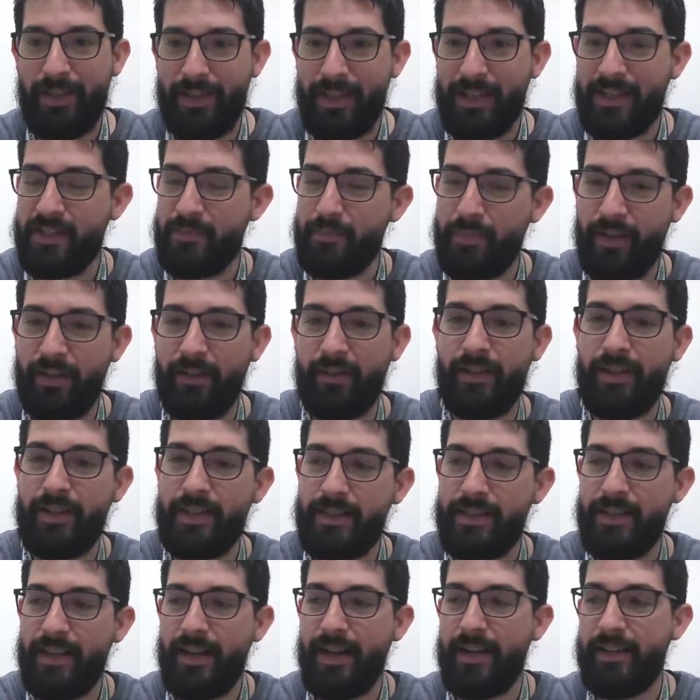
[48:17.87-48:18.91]

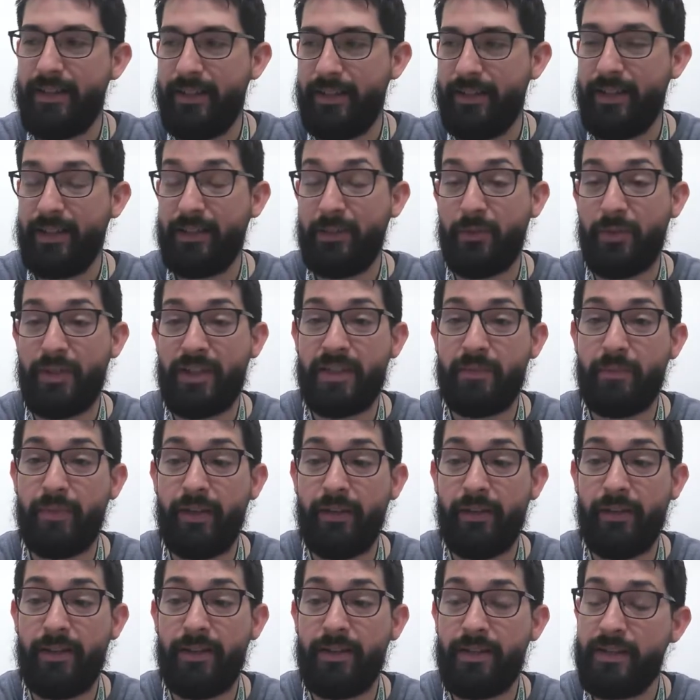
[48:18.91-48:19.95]
experience that I did get to
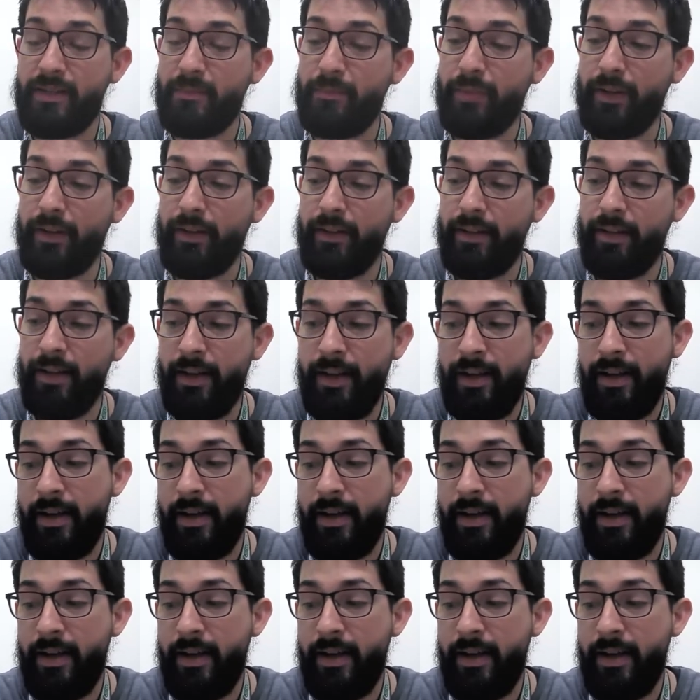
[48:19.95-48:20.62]
experience. But